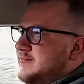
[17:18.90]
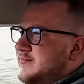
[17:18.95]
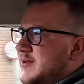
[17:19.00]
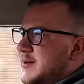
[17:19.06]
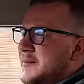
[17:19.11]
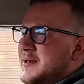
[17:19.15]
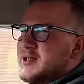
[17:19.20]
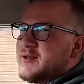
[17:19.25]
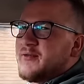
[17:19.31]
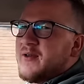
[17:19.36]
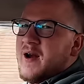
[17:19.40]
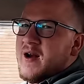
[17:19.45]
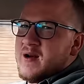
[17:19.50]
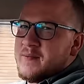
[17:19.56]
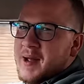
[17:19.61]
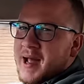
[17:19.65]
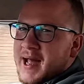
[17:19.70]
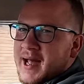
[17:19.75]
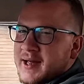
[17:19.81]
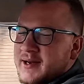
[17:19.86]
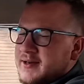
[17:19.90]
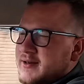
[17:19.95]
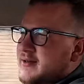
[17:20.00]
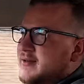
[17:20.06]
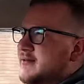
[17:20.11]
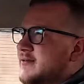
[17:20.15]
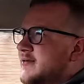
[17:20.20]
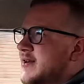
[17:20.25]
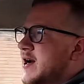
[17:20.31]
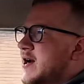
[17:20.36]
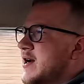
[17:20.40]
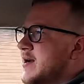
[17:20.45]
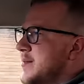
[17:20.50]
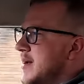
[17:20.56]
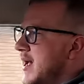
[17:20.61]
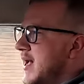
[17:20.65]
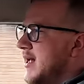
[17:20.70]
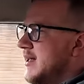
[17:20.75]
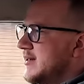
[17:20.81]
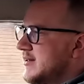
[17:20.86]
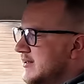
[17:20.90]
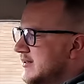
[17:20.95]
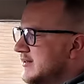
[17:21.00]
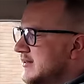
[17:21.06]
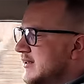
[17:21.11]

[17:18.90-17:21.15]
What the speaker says: mean, it's very bad. Very bad,